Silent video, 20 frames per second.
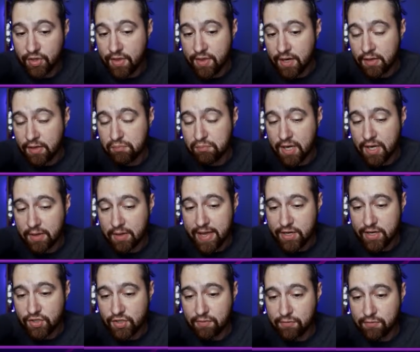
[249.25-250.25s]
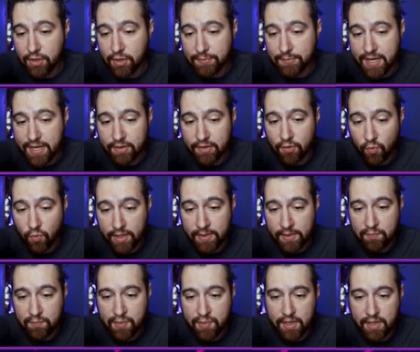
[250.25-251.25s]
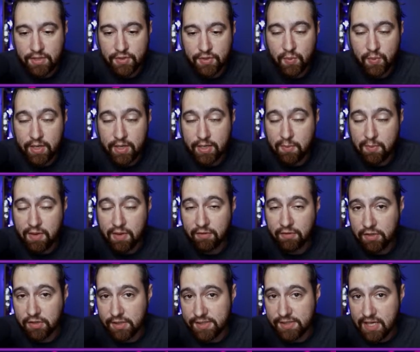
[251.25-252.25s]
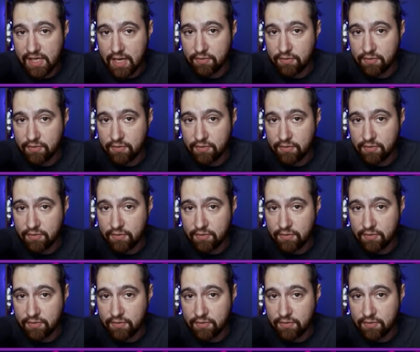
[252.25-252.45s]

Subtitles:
there and probably actually farmed down and win, but just wanted to be really safe and